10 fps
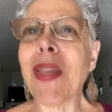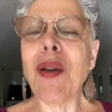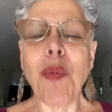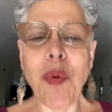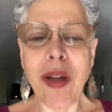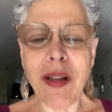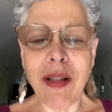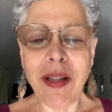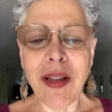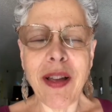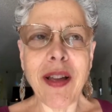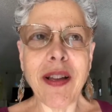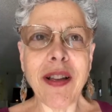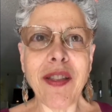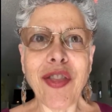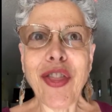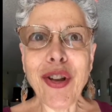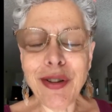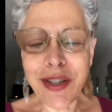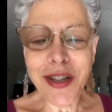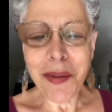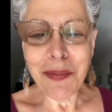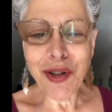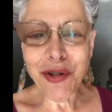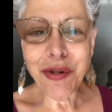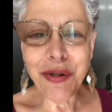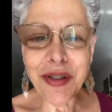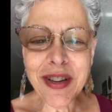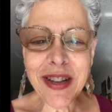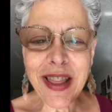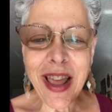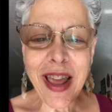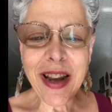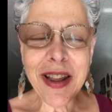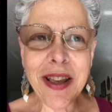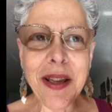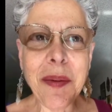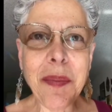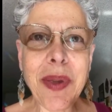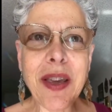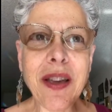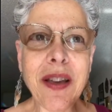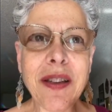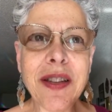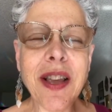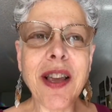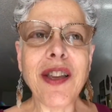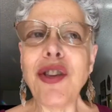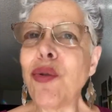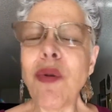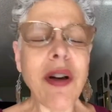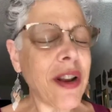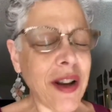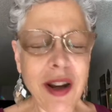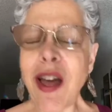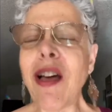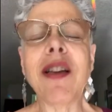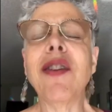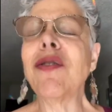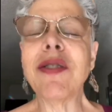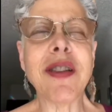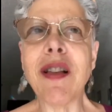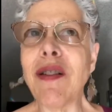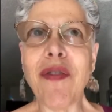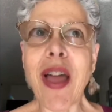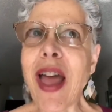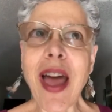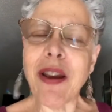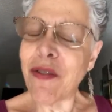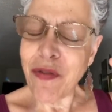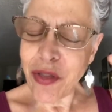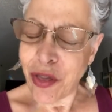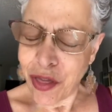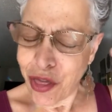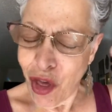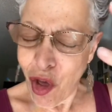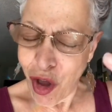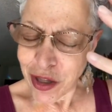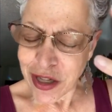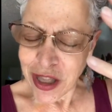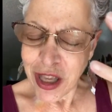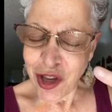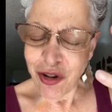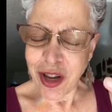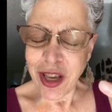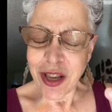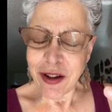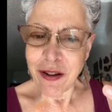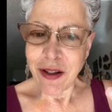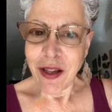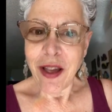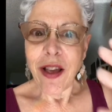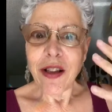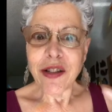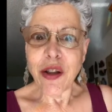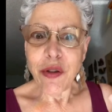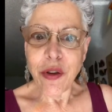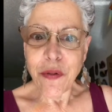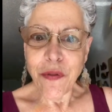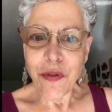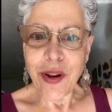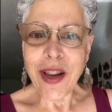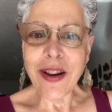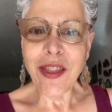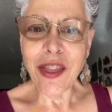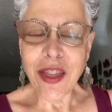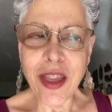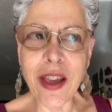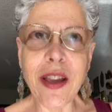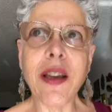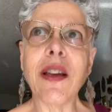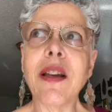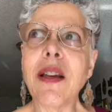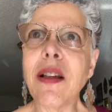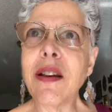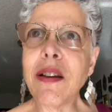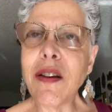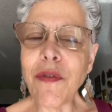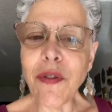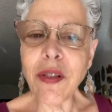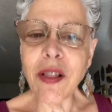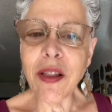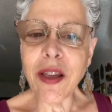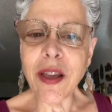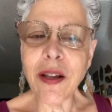Well, there's some truth to that because you want to knock yourself out of the thoughts that you're in so you're free to think differently.